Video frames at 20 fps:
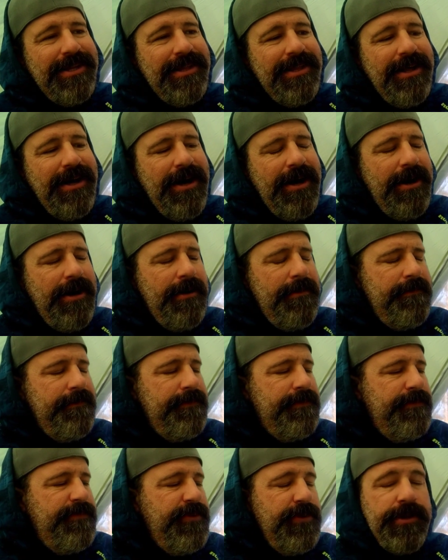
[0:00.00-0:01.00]

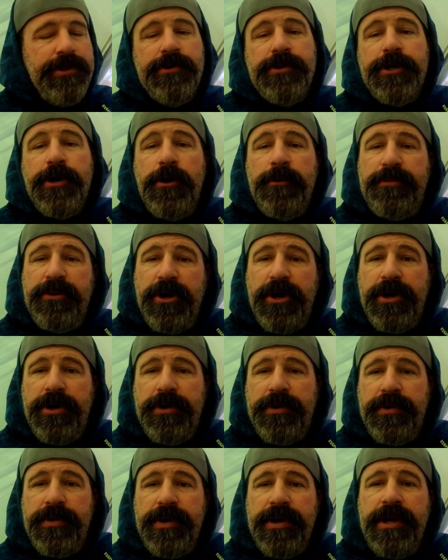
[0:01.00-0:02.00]
for the new
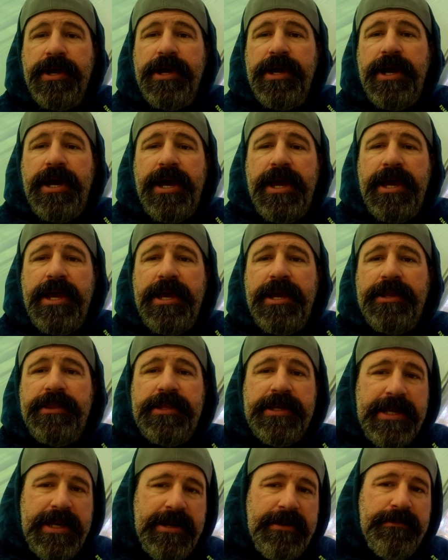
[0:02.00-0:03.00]
GoPro, and
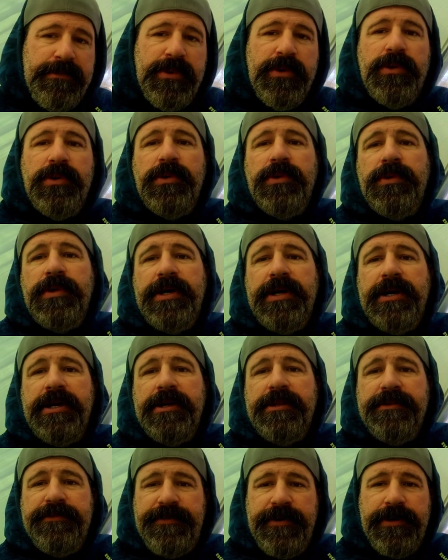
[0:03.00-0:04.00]
the gimbal
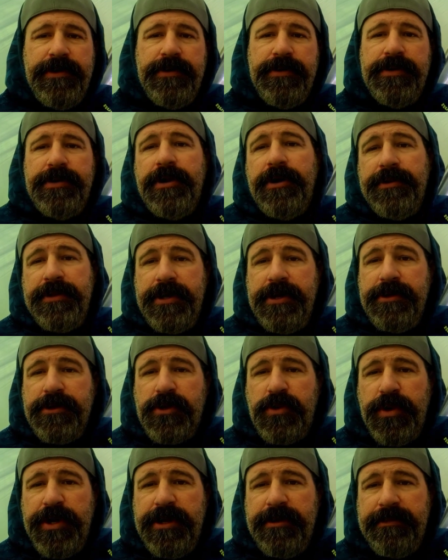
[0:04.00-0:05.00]
and the phone and all the other
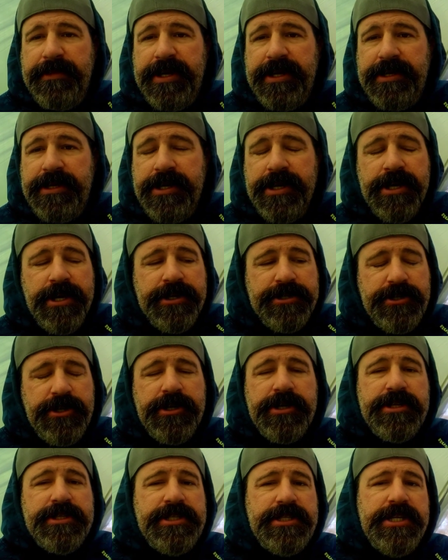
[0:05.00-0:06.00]
equipment. So
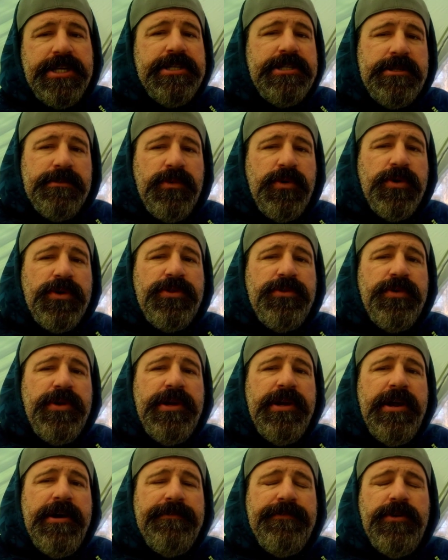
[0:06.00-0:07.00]
you're going to see some more
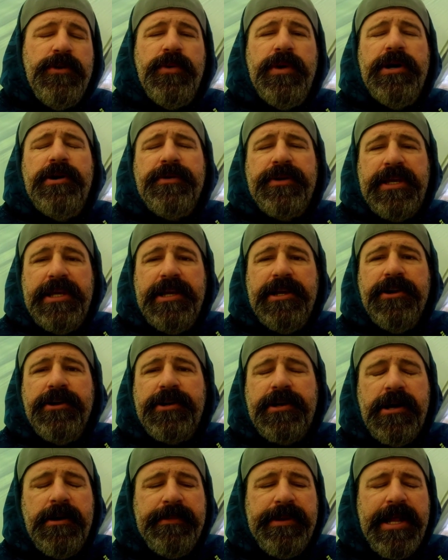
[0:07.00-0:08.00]
3FUL gear
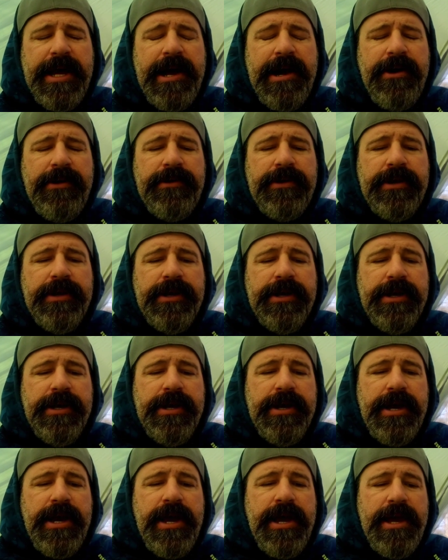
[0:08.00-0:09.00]
coming out
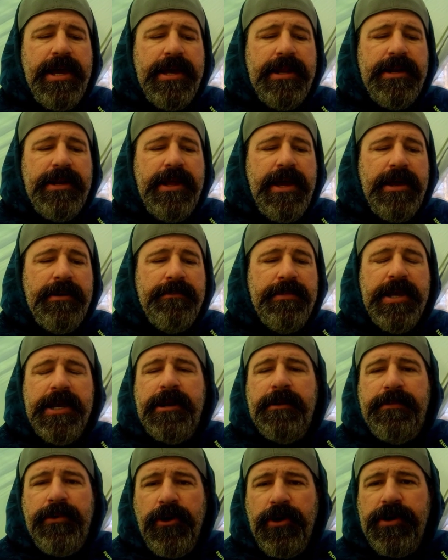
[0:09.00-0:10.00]
and being
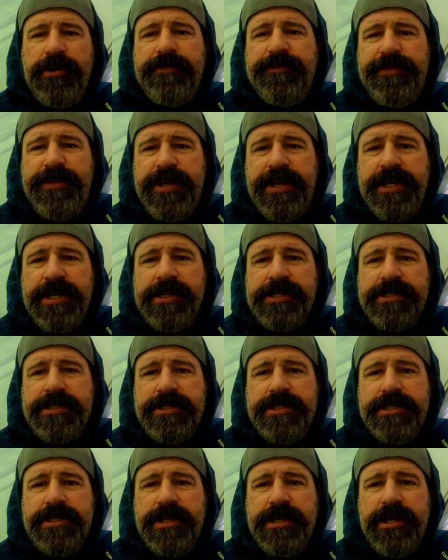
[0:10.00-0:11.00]
a part of
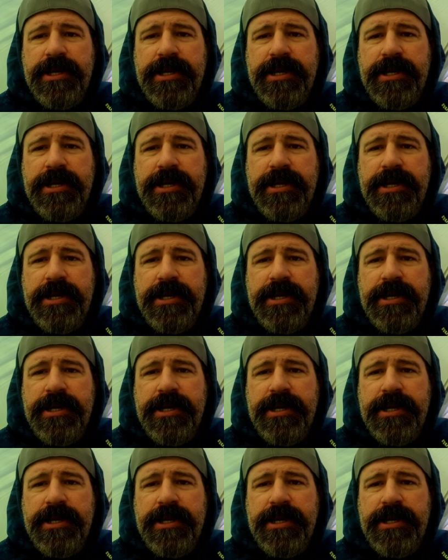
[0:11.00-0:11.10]
things.